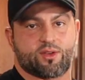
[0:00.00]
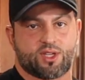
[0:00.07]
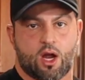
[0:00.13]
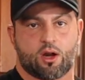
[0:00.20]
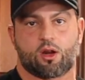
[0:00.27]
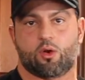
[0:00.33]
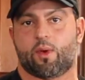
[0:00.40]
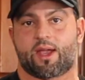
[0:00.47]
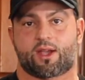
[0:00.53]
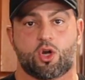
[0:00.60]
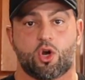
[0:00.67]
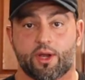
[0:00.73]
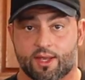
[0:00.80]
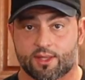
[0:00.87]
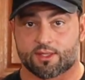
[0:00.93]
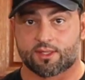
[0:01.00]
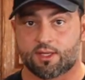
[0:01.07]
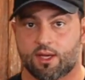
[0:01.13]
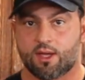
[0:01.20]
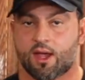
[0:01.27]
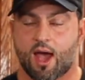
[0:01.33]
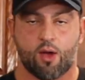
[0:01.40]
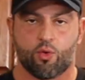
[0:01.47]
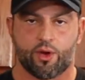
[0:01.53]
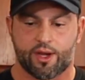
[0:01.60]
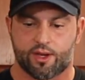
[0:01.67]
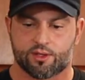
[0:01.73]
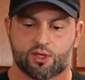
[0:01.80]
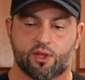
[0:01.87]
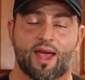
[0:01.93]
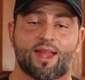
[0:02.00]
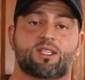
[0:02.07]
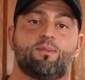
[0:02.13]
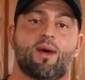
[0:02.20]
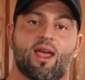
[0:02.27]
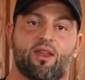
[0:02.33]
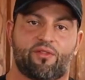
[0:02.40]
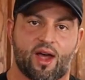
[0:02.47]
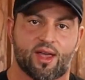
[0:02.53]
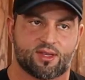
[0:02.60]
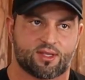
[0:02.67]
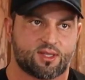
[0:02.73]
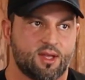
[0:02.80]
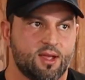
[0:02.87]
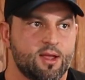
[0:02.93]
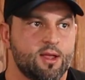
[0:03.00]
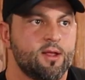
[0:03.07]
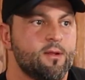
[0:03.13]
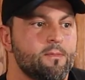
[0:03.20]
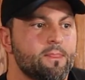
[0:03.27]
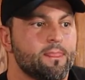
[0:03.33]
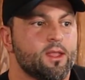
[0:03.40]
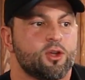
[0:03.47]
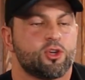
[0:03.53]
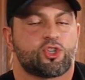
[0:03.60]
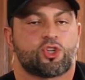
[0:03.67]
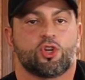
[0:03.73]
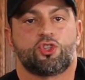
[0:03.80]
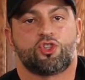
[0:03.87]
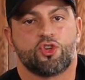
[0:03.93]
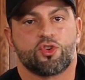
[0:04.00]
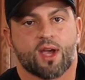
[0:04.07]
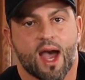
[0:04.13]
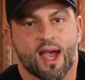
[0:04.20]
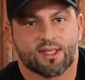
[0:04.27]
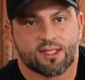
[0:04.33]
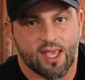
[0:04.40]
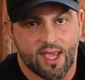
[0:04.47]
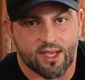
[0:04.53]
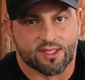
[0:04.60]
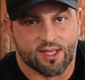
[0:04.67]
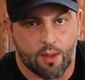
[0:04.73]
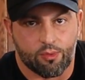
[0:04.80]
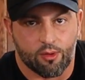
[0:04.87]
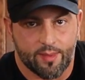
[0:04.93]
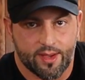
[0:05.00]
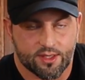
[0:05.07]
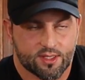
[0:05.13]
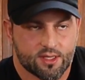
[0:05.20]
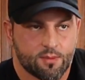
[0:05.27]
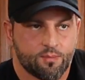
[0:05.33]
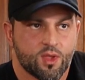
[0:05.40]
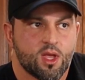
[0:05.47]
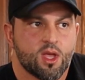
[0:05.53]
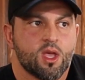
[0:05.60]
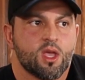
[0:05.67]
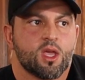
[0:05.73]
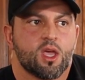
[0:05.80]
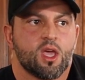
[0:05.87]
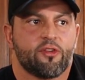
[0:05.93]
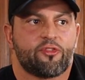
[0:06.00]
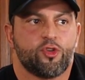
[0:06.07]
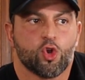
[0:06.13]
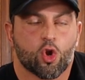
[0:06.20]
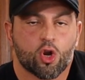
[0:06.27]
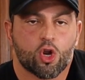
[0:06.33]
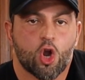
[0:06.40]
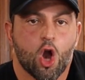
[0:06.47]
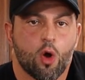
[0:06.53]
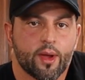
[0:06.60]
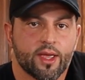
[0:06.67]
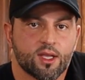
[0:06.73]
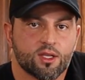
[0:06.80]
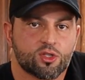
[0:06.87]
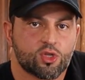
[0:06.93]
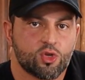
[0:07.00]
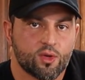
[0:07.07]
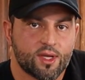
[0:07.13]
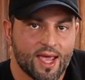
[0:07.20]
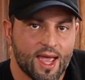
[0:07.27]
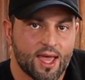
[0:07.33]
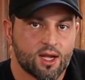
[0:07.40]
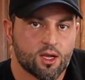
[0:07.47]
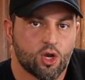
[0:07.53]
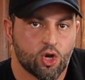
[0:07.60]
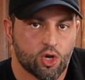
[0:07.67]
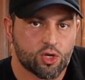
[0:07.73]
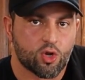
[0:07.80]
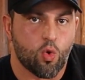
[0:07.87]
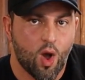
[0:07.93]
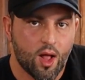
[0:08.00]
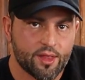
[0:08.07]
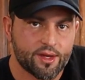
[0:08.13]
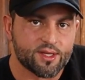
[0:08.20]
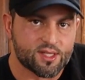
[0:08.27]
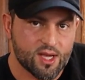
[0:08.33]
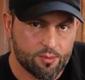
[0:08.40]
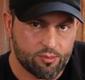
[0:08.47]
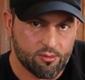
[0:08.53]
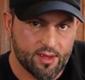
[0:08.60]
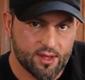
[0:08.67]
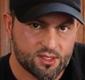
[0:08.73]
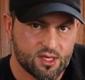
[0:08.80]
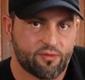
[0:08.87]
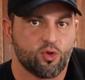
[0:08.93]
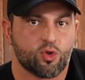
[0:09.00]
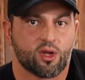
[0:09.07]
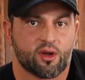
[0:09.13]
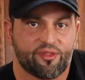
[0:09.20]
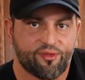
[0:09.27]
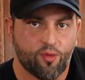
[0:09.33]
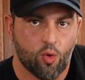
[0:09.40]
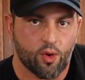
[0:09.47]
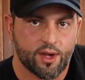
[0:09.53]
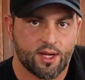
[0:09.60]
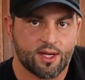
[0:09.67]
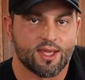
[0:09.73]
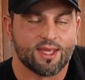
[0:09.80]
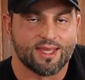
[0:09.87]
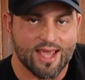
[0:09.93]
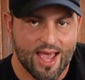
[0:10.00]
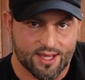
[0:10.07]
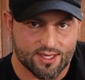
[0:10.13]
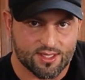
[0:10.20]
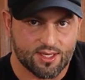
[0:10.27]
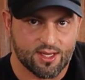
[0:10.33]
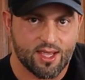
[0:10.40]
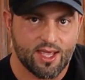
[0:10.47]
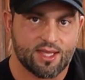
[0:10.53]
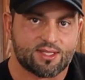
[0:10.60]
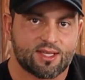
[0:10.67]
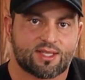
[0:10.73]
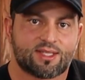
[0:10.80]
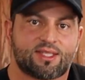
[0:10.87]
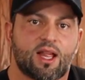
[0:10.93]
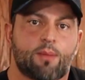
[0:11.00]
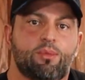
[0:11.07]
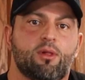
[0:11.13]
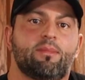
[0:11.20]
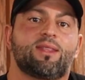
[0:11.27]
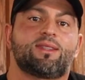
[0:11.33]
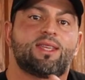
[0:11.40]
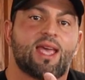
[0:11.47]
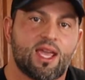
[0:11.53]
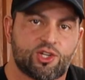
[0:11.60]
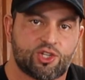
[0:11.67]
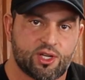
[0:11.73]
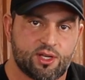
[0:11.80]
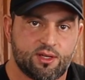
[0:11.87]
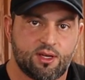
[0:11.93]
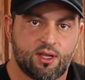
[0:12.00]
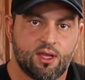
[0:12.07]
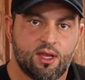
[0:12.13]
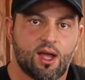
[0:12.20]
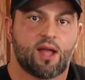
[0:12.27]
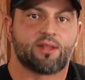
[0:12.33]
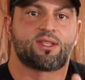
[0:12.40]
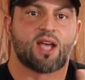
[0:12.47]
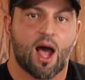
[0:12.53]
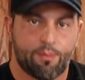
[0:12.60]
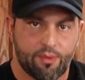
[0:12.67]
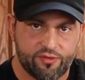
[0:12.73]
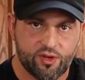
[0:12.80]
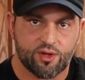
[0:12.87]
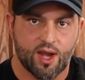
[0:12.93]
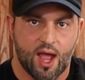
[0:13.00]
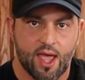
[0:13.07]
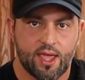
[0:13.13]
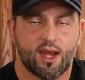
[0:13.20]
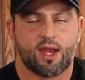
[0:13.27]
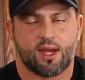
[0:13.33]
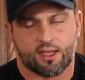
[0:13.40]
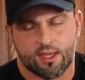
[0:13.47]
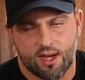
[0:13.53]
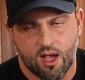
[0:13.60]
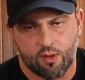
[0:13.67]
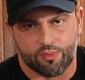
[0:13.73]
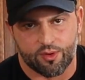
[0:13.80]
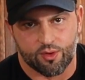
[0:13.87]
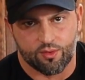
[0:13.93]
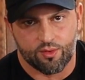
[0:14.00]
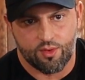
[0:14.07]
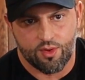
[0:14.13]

I was younger. When I couldn't, I wouldn't. So that's my advice. Should you guys take supplements? If you're going to get good quality supplements, if you can afford it, yes, it's a supplementation on top of your diet and it can help you.